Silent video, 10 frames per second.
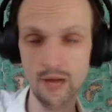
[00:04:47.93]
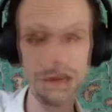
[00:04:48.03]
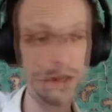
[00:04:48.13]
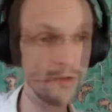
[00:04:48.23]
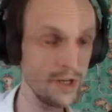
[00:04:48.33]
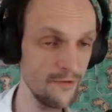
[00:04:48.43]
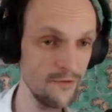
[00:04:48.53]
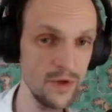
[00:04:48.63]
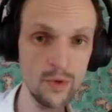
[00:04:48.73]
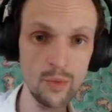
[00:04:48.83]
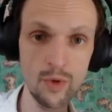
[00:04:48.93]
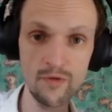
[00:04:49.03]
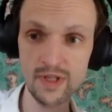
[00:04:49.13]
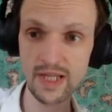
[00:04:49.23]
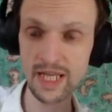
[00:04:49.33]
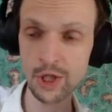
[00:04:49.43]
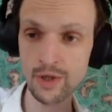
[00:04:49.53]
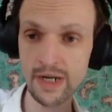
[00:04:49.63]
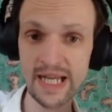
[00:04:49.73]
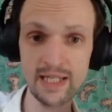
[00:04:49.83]
Then a few moves
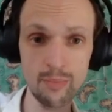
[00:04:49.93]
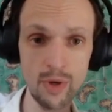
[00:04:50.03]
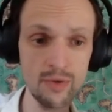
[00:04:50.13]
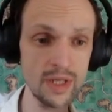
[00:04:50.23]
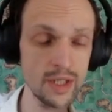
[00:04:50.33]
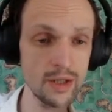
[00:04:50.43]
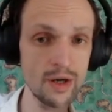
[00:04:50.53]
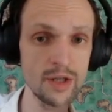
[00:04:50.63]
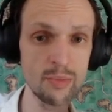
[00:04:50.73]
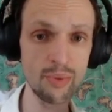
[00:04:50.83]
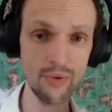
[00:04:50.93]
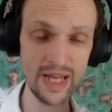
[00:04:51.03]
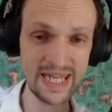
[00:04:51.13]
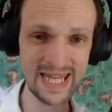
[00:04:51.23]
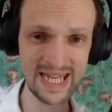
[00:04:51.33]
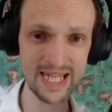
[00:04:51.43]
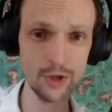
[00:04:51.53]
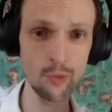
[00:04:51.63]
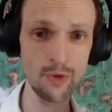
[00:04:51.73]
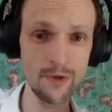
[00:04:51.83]
later, his opponent started breaking it
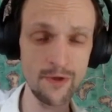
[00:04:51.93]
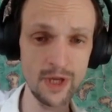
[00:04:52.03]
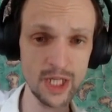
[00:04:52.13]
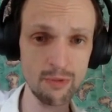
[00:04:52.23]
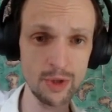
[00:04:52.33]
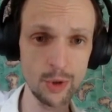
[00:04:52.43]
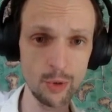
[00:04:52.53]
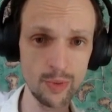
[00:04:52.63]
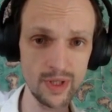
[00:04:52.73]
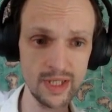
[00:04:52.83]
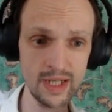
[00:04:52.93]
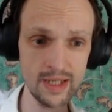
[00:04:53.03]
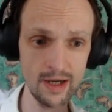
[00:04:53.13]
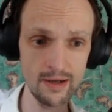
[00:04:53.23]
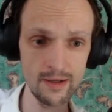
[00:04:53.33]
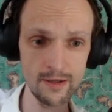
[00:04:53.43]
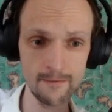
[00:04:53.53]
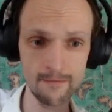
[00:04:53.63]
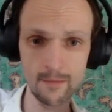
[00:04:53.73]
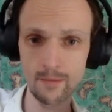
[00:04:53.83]
with this quadruple city tile.
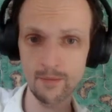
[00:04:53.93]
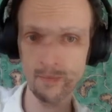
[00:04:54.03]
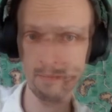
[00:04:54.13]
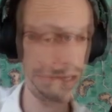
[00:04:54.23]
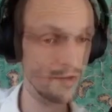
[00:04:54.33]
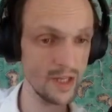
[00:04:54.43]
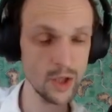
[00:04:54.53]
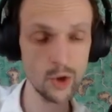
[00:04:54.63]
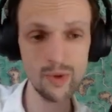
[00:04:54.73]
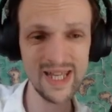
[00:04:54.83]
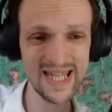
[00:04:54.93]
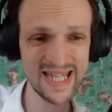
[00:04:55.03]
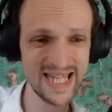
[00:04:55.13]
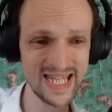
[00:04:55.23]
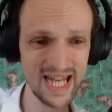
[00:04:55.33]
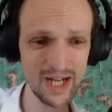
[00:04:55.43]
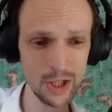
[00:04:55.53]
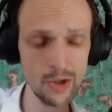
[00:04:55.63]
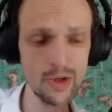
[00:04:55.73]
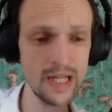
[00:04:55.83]
Then green
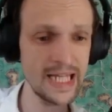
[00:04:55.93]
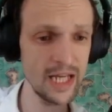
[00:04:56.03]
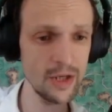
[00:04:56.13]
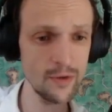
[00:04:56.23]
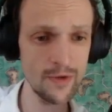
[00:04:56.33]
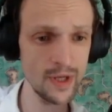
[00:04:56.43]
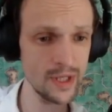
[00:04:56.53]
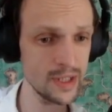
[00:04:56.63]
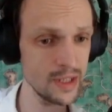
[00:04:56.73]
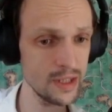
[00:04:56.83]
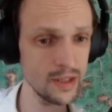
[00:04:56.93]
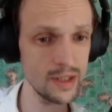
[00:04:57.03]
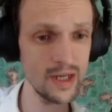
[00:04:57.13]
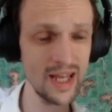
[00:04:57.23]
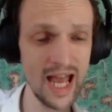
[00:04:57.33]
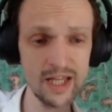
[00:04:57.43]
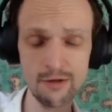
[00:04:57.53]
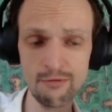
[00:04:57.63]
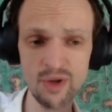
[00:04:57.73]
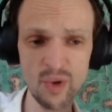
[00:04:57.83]
decided to continue this city as
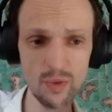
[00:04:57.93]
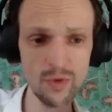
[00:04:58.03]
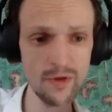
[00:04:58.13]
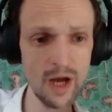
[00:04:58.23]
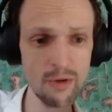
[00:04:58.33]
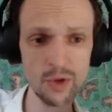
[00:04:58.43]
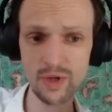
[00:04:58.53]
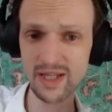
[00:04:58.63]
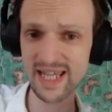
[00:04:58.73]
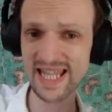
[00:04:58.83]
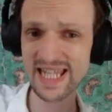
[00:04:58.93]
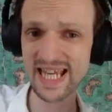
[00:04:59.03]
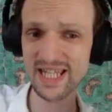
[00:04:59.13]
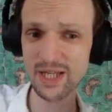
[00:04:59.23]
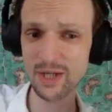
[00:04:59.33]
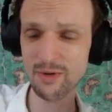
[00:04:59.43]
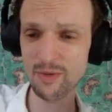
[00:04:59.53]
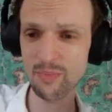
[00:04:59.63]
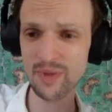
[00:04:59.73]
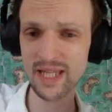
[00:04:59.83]
a ruin without really intending to
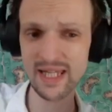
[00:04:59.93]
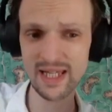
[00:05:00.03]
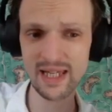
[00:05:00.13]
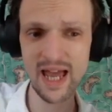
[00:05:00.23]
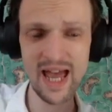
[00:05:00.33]
complete it.